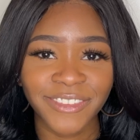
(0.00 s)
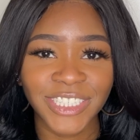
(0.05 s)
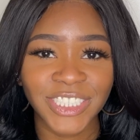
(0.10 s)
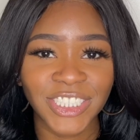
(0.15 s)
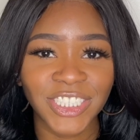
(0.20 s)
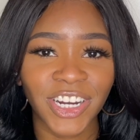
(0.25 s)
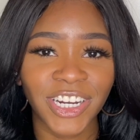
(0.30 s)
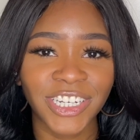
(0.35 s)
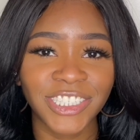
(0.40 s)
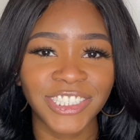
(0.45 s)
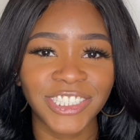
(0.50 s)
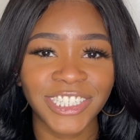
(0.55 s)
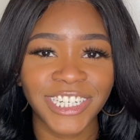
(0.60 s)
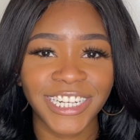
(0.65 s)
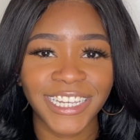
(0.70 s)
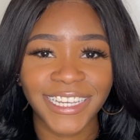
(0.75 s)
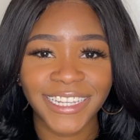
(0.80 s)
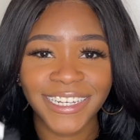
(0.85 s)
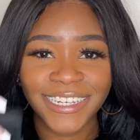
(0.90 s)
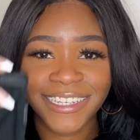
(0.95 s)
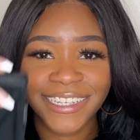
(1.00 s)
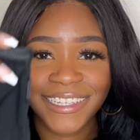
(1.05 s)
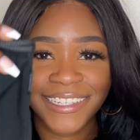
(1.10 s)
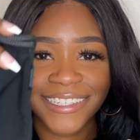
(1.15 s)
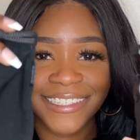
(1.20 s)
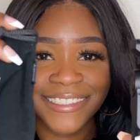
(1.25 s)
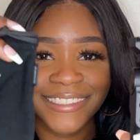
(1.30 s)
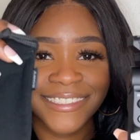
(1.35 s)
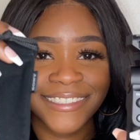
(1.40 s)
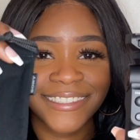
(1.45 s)
charger in
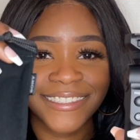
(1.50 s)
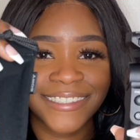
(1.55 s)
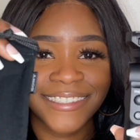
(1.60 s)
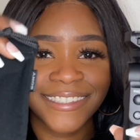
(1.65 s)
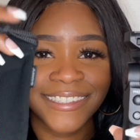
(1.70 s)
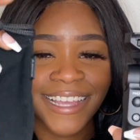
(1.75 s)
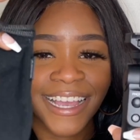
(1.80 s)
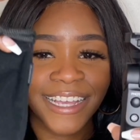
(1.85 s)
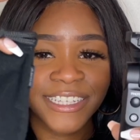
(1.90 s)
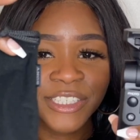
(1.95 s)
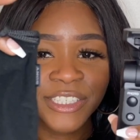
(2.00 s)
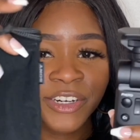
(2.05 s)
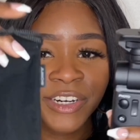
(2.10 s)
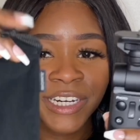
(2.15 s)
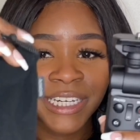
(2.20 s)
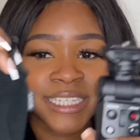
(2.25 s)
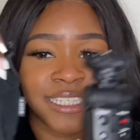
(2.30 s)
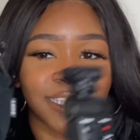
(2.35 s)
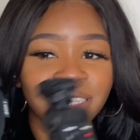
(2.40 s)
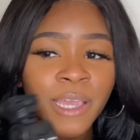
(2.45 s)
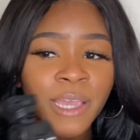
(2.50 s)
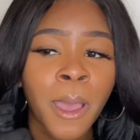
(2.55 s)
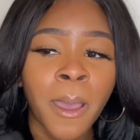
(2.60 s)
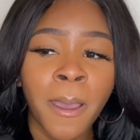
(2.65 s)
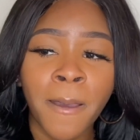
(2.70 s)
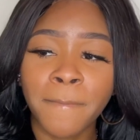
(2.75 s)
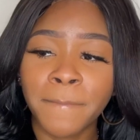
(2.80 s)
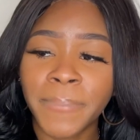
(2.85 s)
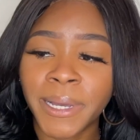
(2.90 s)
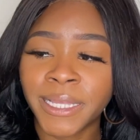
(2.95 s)
it. That's crazy.
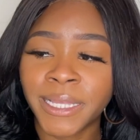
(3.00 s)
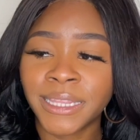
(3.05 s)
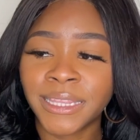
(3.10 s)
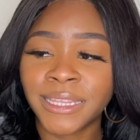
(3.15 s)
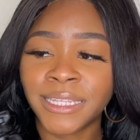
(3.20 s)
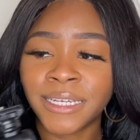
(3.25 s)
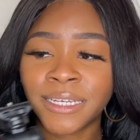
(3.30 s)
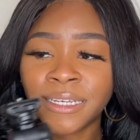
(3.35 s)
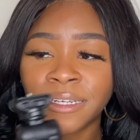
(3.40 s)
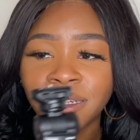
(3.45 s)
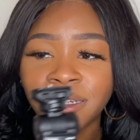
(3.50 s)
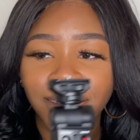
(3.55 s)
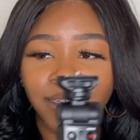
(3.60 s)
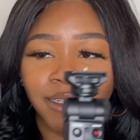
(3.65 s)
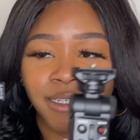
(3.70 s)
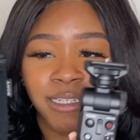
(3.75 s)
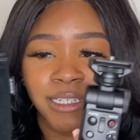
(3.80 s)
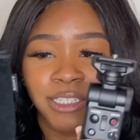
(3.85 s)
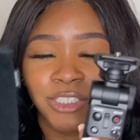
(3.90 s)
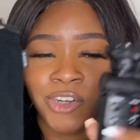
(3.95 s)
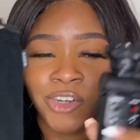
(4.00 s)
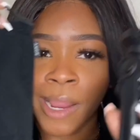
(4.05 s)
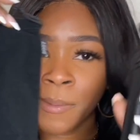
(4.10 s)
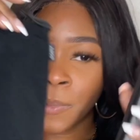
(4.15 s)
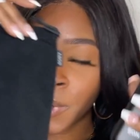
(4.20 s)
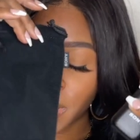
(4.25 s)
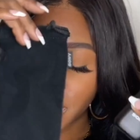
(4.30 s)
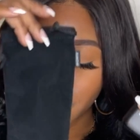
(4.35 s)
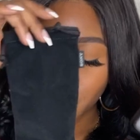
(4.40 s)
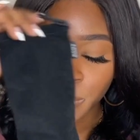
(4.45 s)
But the
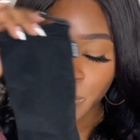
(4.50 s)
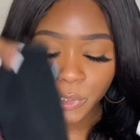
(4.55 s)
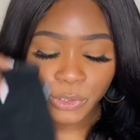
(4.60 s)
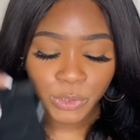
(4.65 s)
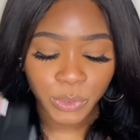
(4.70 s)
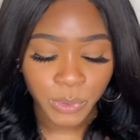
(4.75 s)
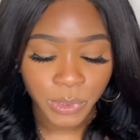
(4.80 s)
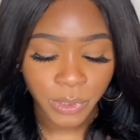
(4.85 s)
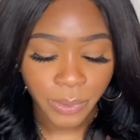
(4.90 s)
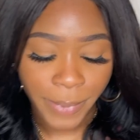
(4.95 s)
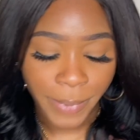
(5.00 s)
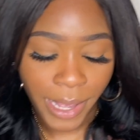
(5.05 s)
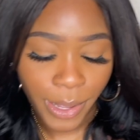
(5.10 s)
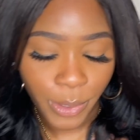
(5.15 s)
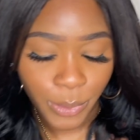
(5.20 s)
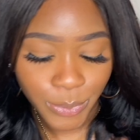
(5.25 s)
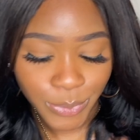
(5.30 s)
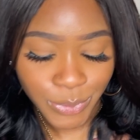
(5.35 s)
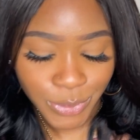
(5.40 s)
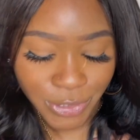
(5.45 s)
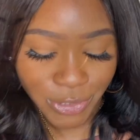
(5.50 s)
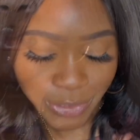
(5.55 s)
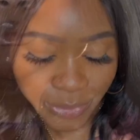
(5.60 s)
tripod came with this cute little pouch.